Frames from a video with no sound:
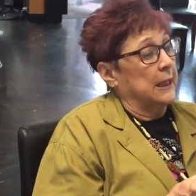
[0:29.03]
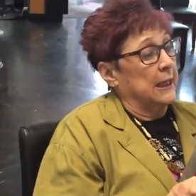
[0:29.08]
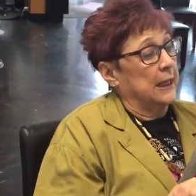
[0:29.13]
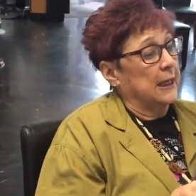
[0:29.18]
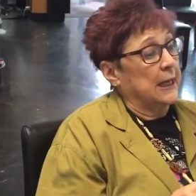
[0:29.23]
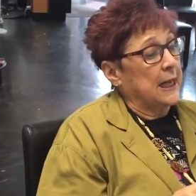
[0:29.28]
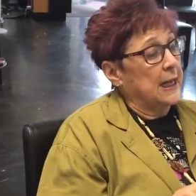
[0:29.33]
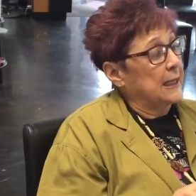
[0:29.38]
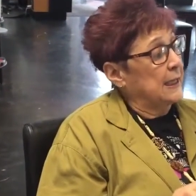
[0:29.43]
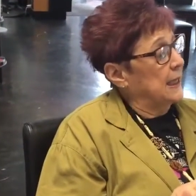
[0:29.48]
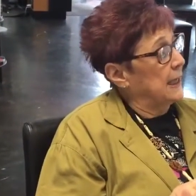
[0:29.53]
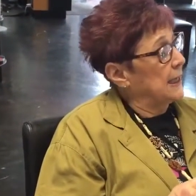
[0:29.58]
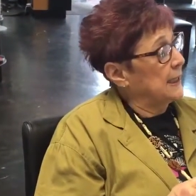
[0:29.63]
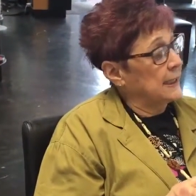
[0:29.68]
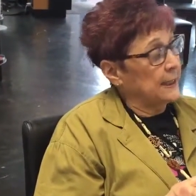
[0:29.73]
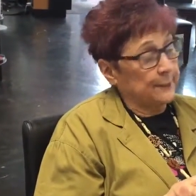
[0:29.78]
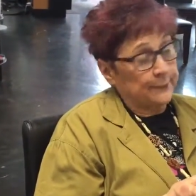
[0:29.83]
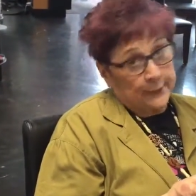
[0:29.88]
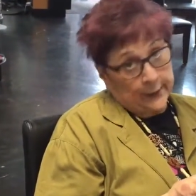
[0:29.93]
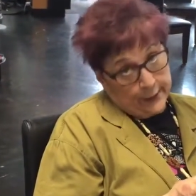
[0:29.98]
And I can't
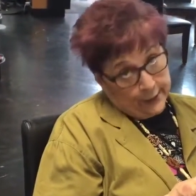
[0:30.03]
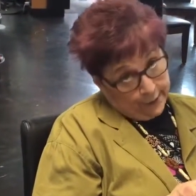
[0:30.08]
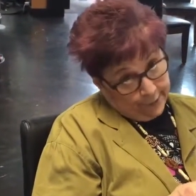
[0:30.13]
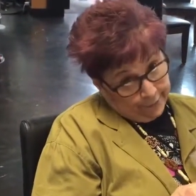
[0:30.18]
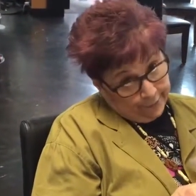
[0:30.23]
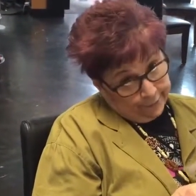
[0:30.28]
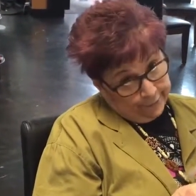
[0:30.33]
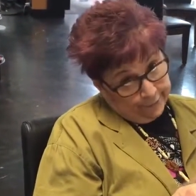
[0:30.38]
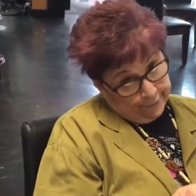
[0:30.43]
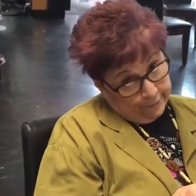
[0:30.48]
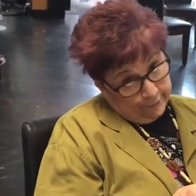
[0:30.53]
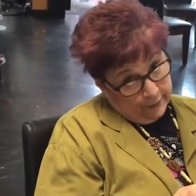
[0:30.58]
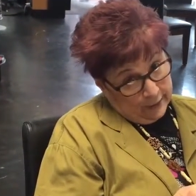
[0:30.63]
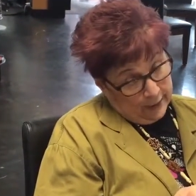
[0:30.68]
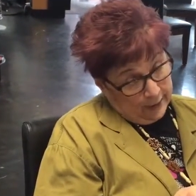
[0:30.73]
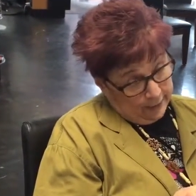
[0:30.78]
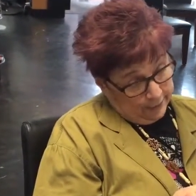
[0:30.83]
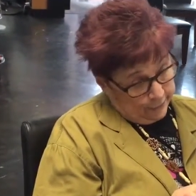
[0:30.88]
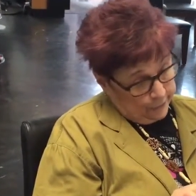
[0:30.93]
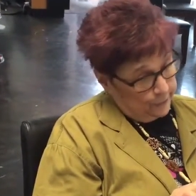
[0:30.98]
get my car in the
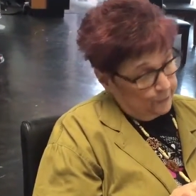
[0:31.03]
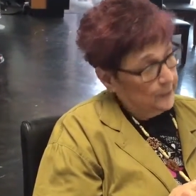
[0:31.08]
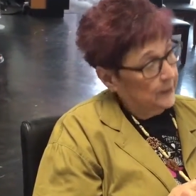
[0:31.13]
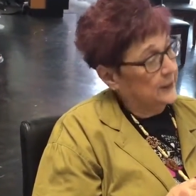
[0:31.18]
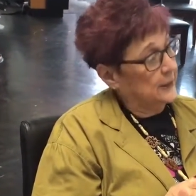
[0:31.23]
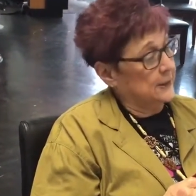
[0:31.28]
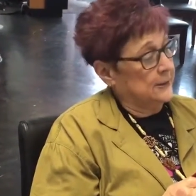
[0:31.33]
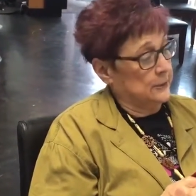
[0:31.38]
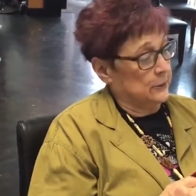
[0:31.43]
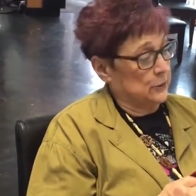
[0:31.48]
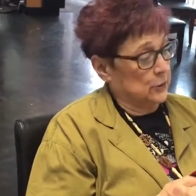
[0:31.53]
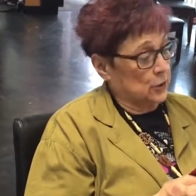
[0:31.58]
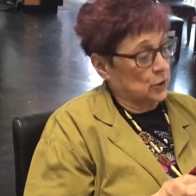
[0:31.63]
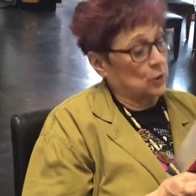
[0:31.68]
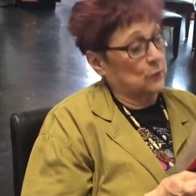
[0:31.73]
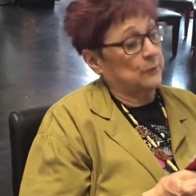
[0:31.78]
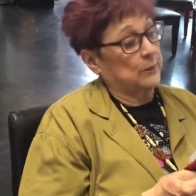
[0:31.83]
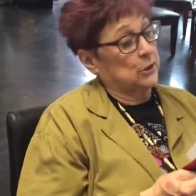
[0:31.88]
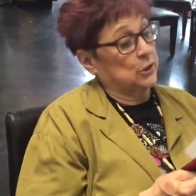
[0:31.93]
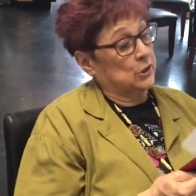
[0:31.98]
garage because there's
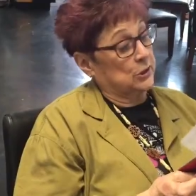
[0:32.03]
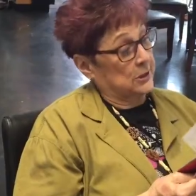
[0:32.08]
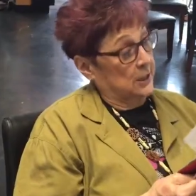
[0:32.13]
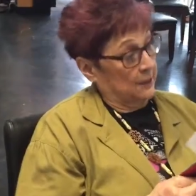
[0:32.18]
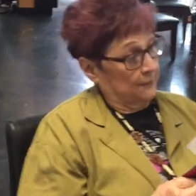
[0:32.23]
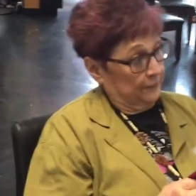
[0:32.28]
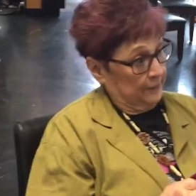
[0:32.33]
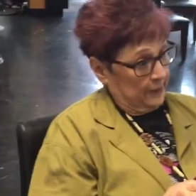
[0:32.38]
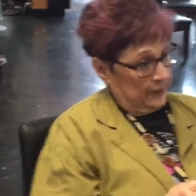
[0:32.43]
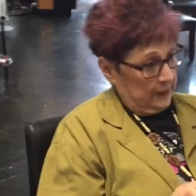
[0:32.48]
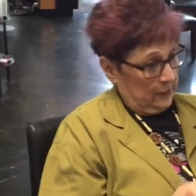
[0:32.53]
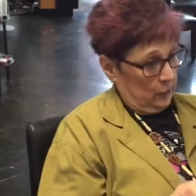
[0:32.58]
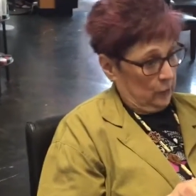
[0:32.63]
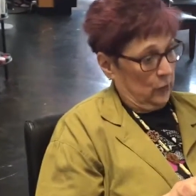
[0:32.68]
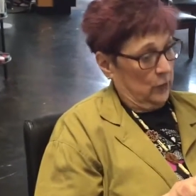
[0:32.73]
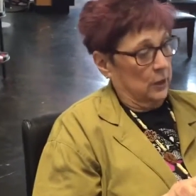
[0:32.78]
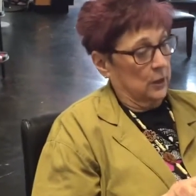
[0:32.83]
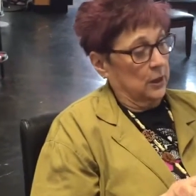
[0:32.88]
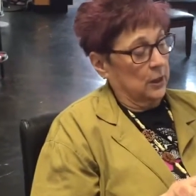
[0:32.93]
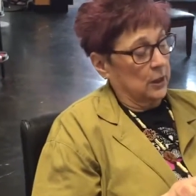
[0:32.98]
so much stuff in
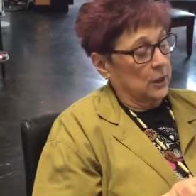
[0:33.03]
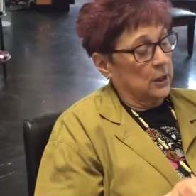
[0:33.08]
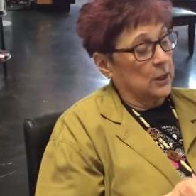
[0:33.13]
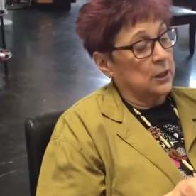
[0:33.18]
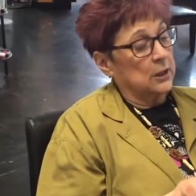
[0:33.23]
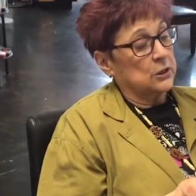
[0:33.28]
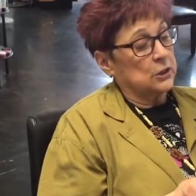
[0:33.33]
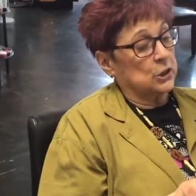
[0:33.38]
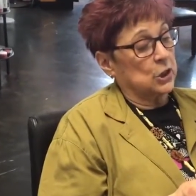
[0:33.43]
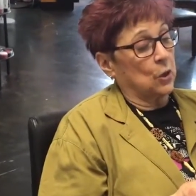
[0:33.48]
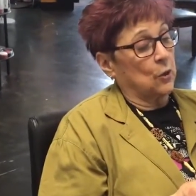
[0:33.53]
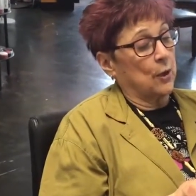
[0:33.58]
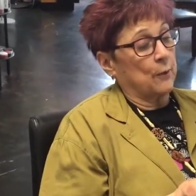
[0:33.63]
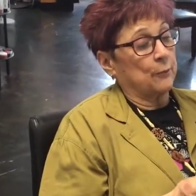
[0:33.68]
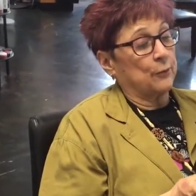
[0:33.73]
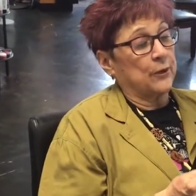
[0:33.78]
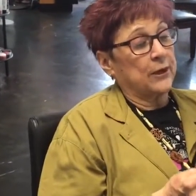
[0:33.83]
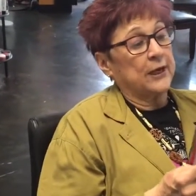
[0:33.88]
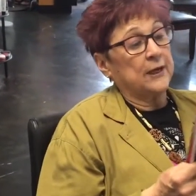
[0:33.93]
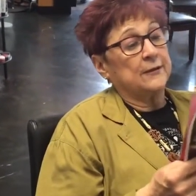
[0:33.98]
it. So I'm
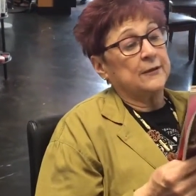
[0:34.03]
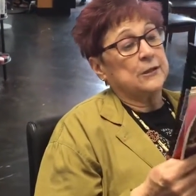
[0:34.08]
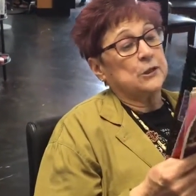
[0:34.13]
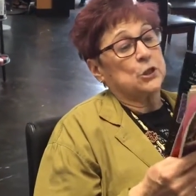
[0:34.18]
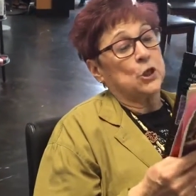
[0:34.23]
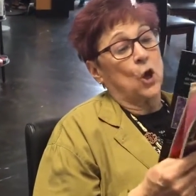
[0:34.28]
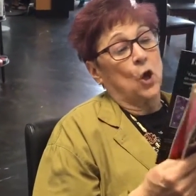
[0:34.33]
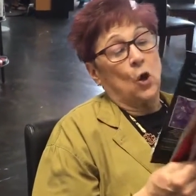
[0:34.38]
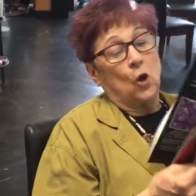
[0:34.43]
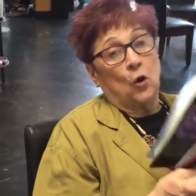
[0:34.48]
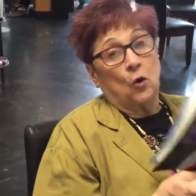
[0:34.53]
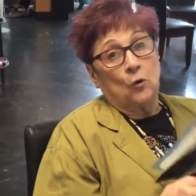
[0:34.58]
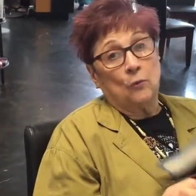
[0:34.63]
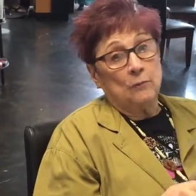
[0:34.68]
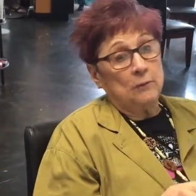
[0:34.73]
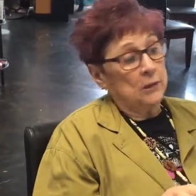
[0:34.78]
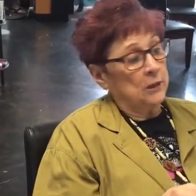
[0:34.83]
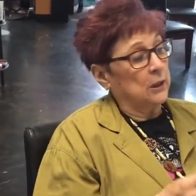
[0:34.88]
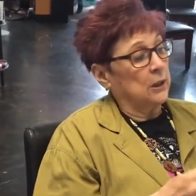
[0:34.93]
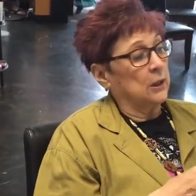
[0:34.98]
bringing this
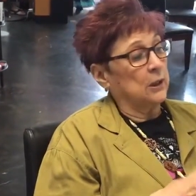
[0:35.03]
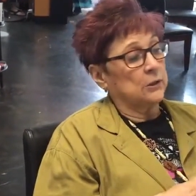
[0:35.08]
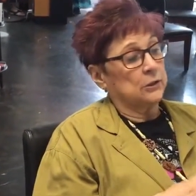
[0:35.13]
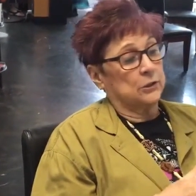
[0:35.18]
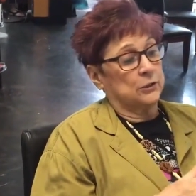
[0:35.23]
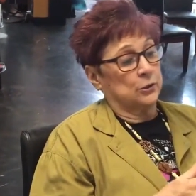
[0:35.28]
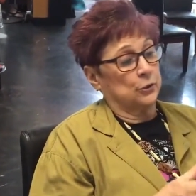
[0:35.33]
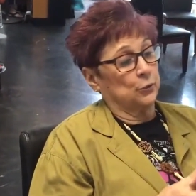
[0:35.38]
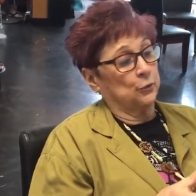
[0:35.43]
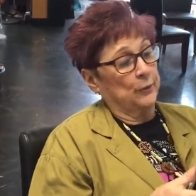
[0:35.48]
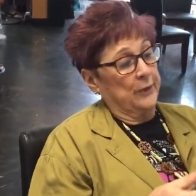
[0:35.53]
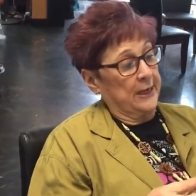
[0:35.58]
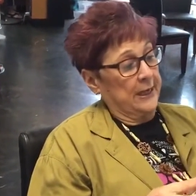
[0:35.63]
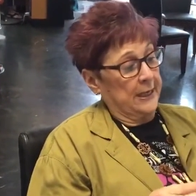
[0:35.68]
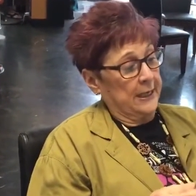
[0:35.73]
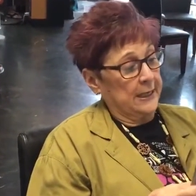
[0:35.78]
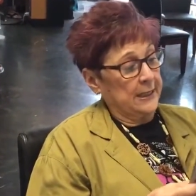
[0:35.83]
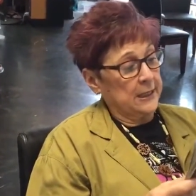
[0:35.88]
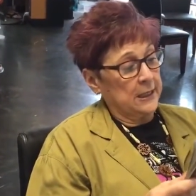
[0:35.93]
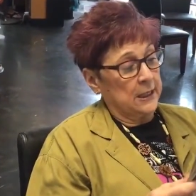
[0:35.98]
home to
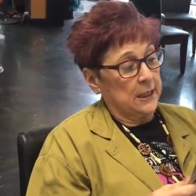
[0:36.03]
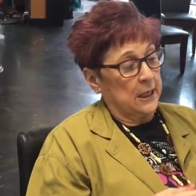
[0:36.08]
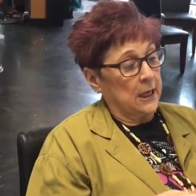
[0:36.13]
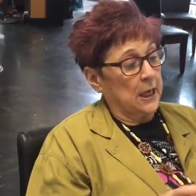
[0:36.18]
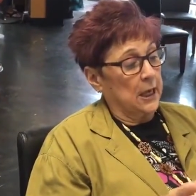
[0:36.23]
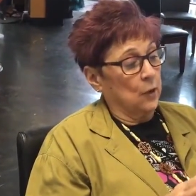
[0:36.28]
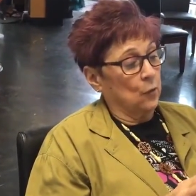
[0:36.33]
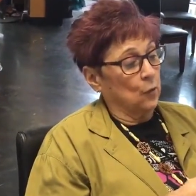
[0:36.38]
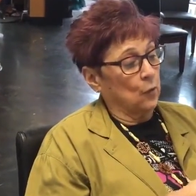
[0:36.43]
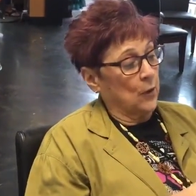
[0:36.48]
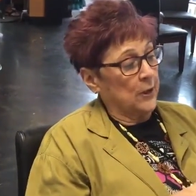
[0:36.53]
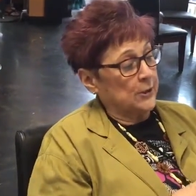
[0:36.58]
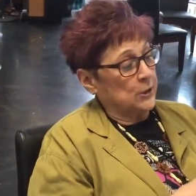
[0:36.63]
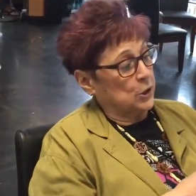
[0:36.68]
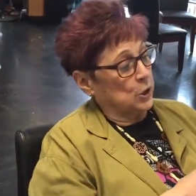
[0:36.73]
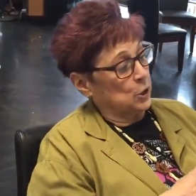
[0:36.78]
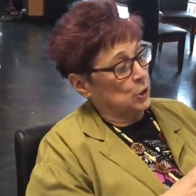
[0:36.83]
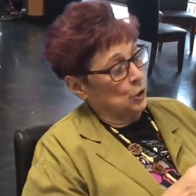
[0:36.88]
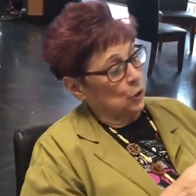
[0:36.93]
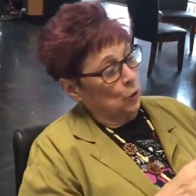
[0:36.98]
read what
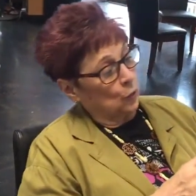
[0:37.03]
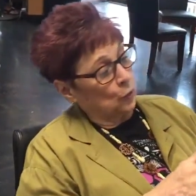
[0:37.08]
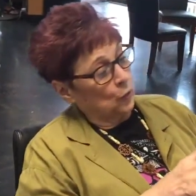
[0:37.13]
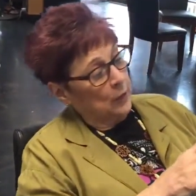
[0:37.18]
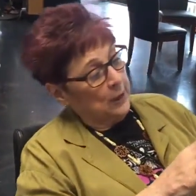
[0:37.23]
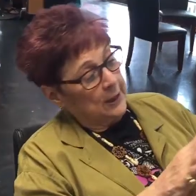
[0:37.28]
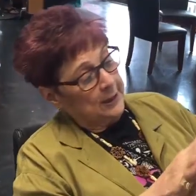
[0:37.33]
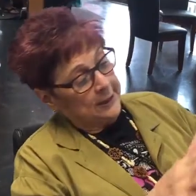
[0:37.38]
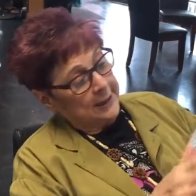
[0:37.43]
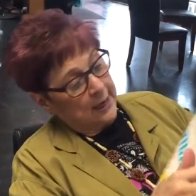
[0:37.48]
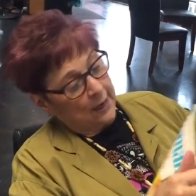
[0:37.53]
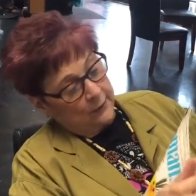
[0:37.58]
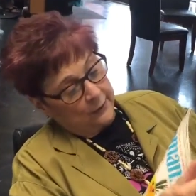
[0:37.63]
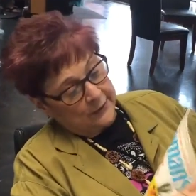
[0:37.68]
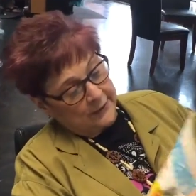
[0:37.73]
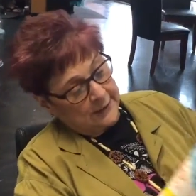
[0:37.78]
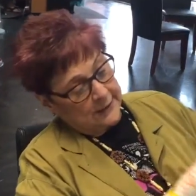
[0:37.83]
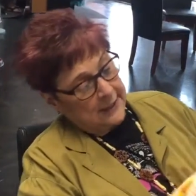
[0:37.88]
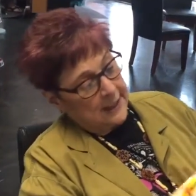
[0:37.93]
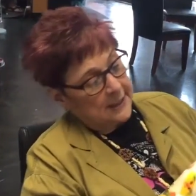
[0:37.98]
to do. Now
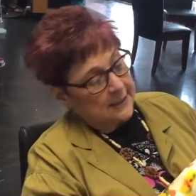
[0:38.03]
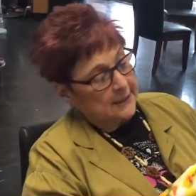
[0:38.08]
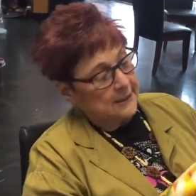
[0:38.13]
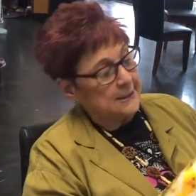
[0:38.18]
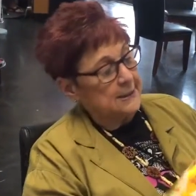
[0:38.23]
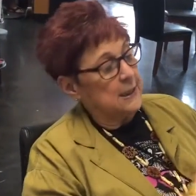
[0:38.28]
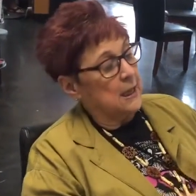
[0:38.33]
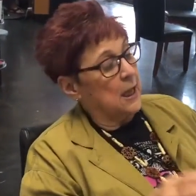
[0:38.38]
it says